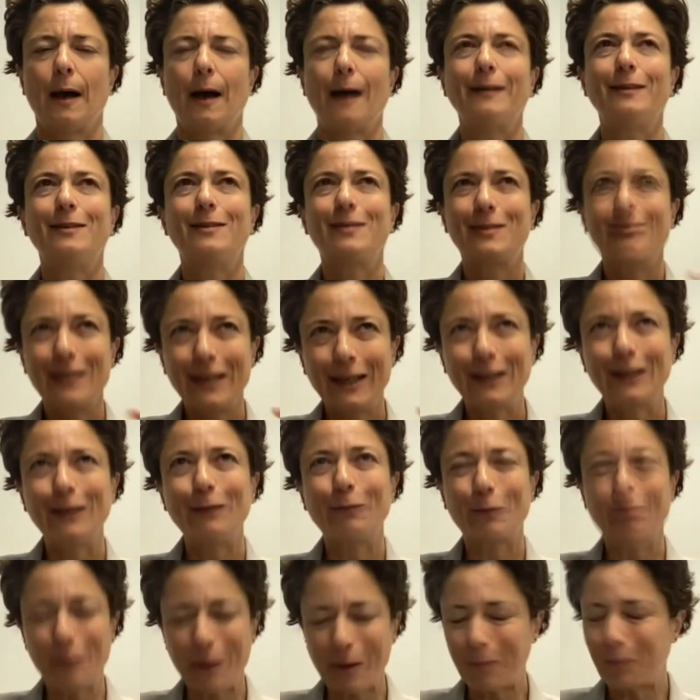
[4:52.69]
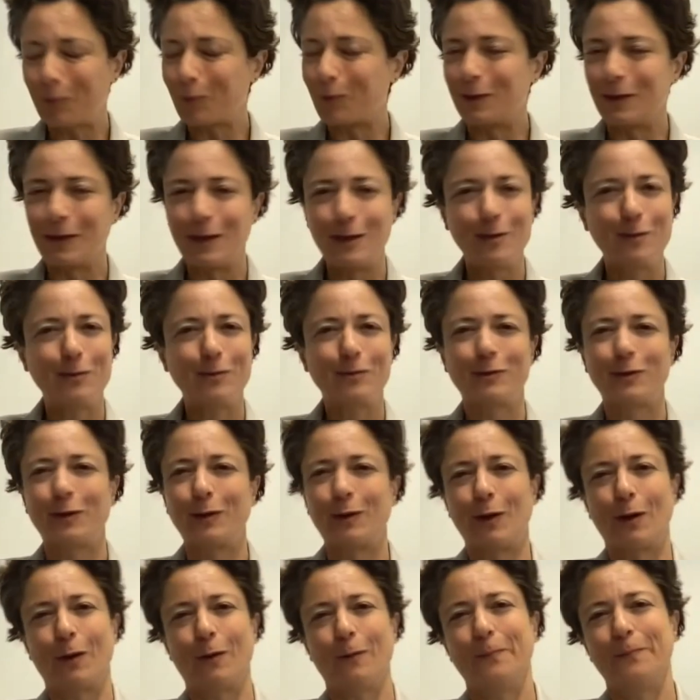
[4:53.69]
I distinctly remember years
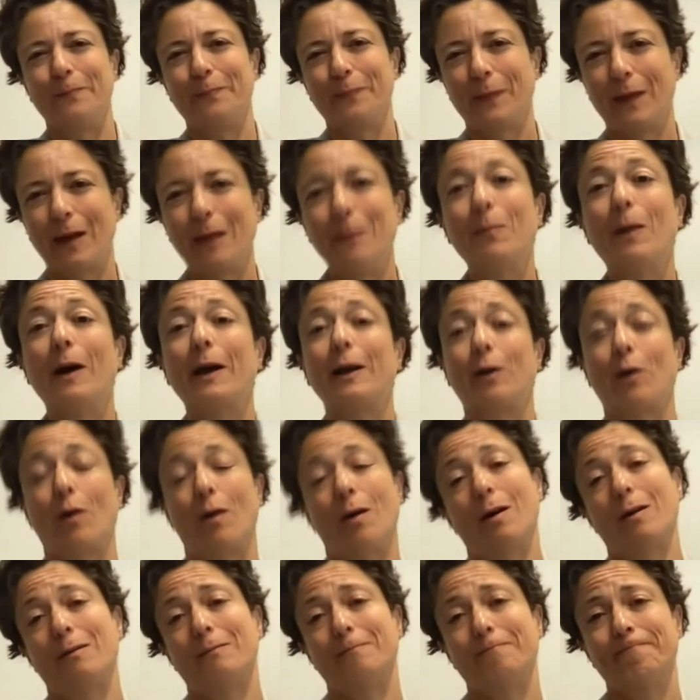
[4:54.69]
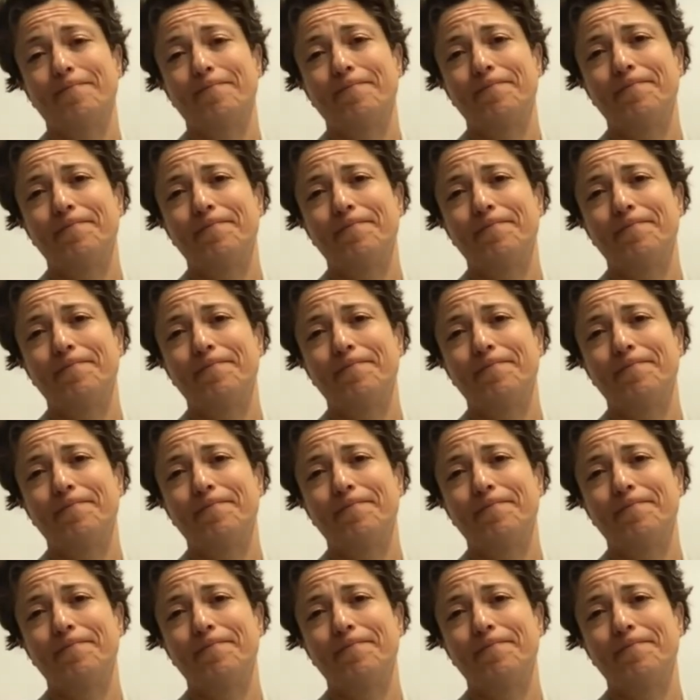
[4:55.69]
ago in my car,